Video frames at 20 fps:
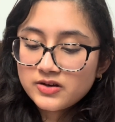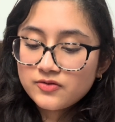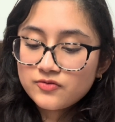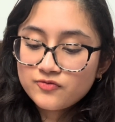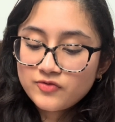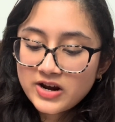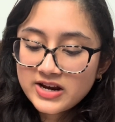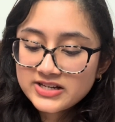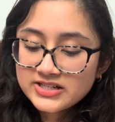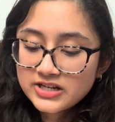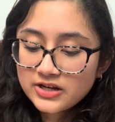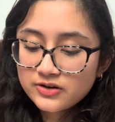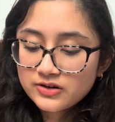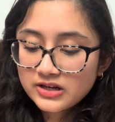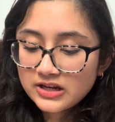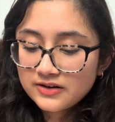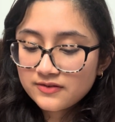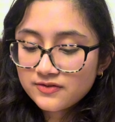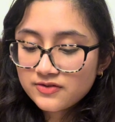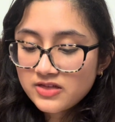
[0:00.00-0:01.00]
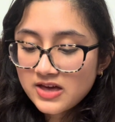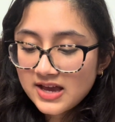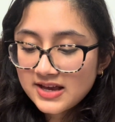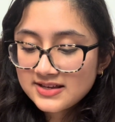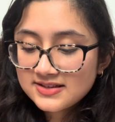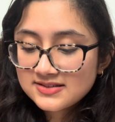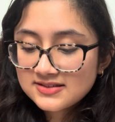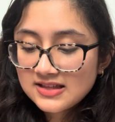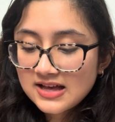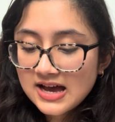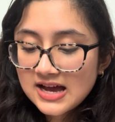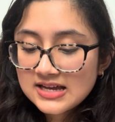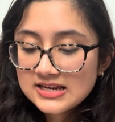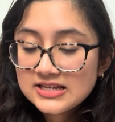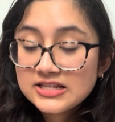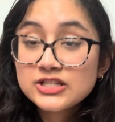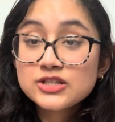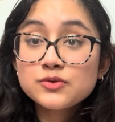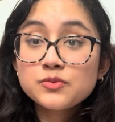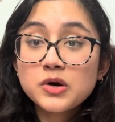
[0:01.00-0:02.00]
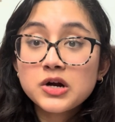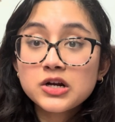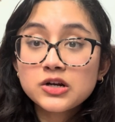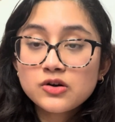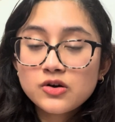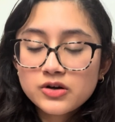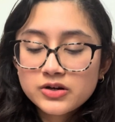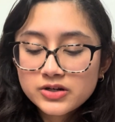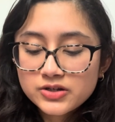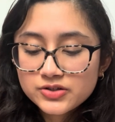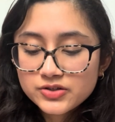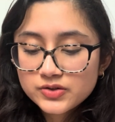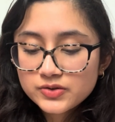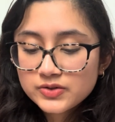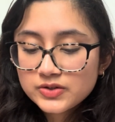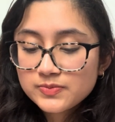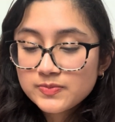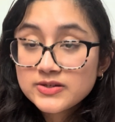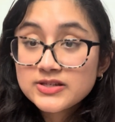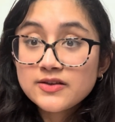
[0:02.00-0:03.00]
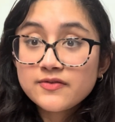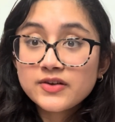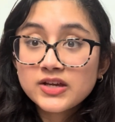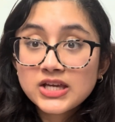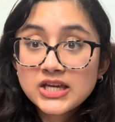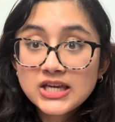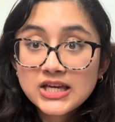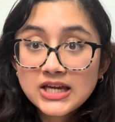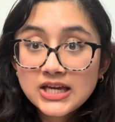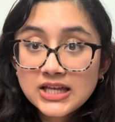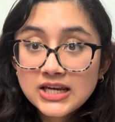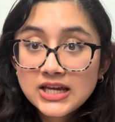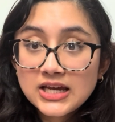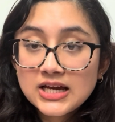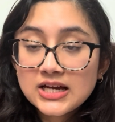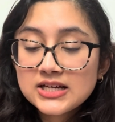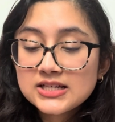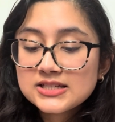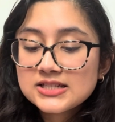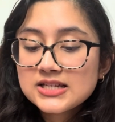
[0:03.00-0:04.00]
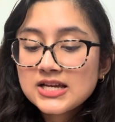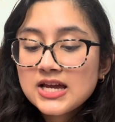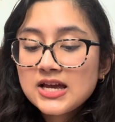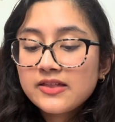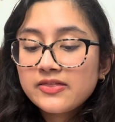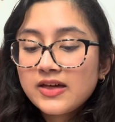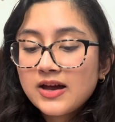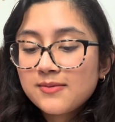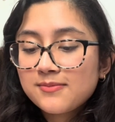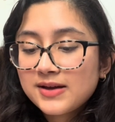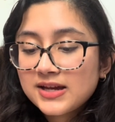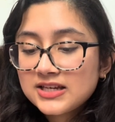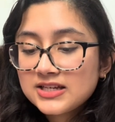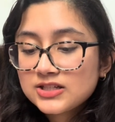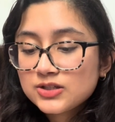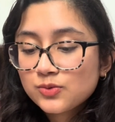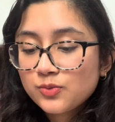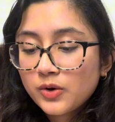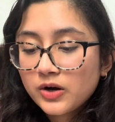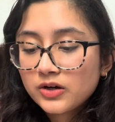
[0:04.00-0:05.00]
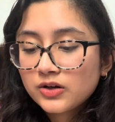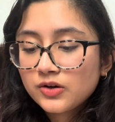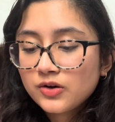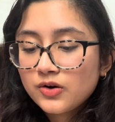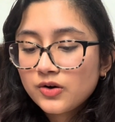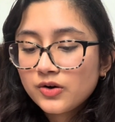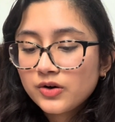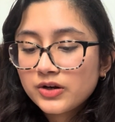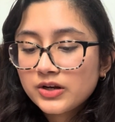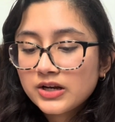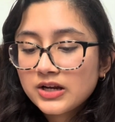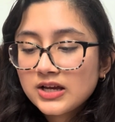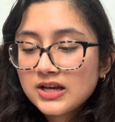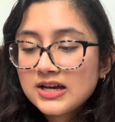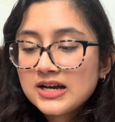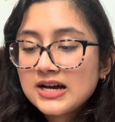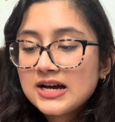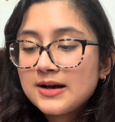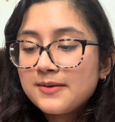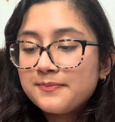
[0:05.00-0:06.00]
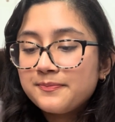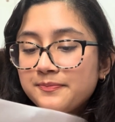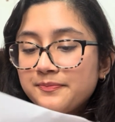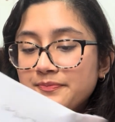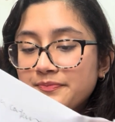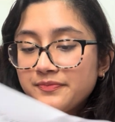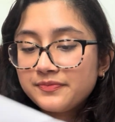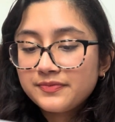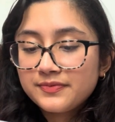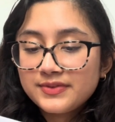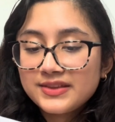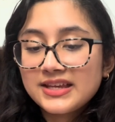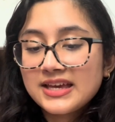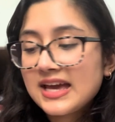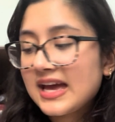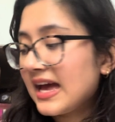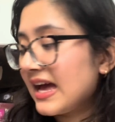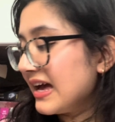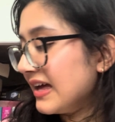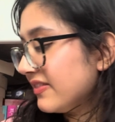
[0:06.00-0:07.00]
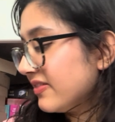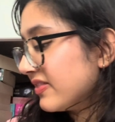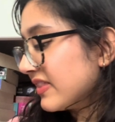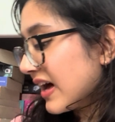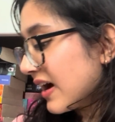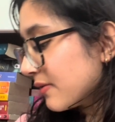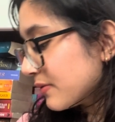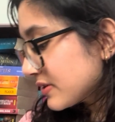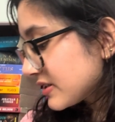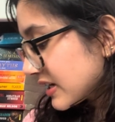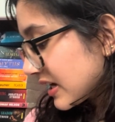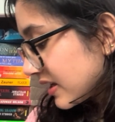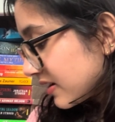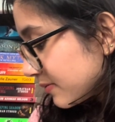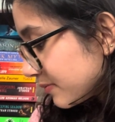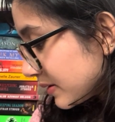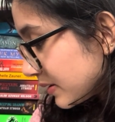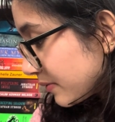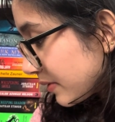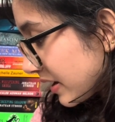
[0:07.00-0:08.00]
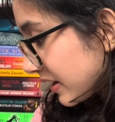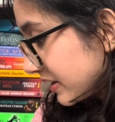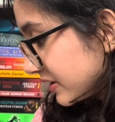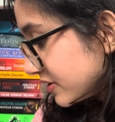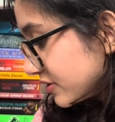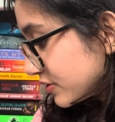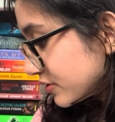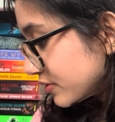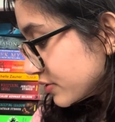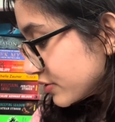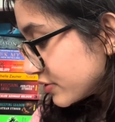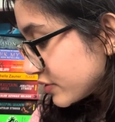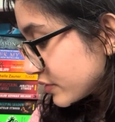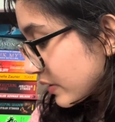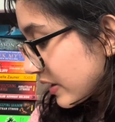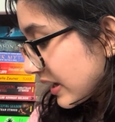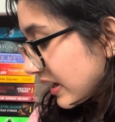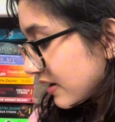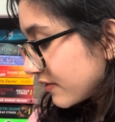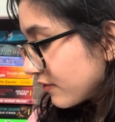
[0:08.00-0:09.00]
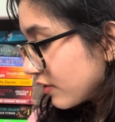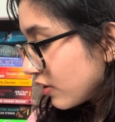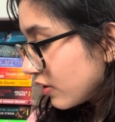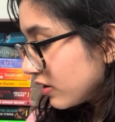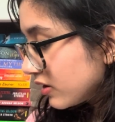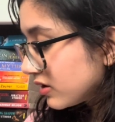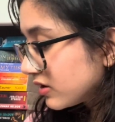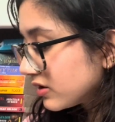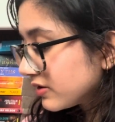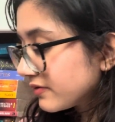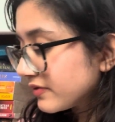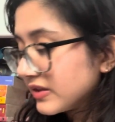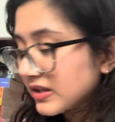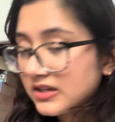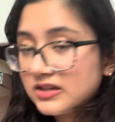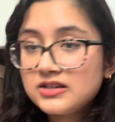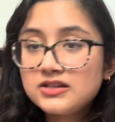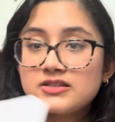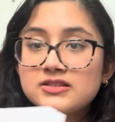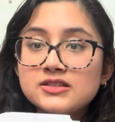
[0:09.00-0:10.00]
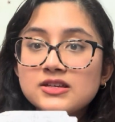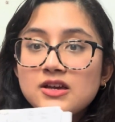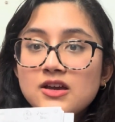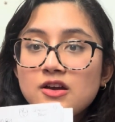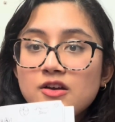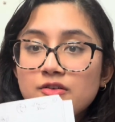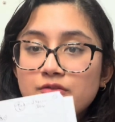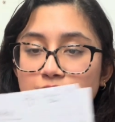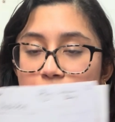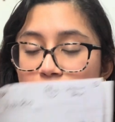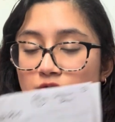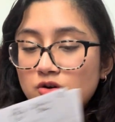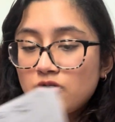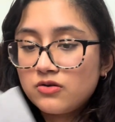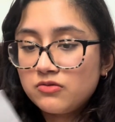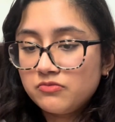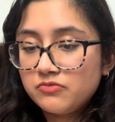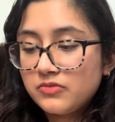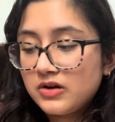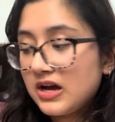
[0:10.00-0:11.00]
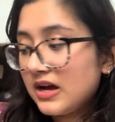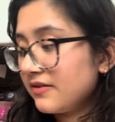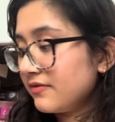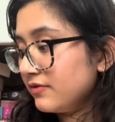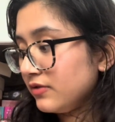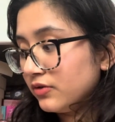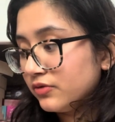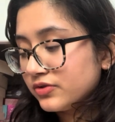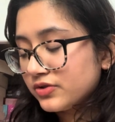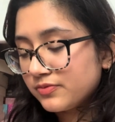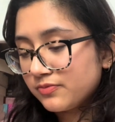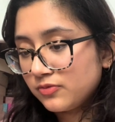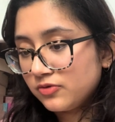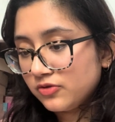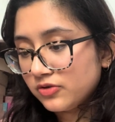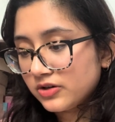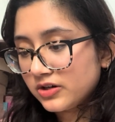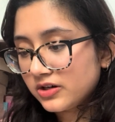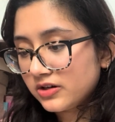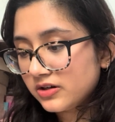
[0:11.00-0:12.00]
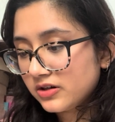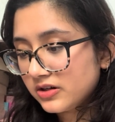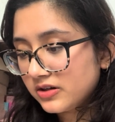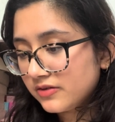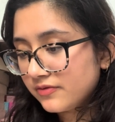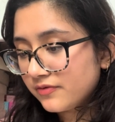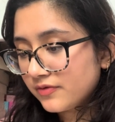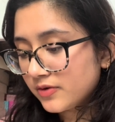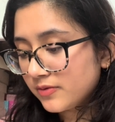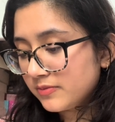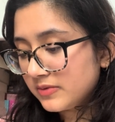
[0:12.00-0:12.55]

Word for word: write down kind of things that I need to work on so specific key areas that I might need to work on um, and that would kind of be what I'd do so I have all of these from I have loads more from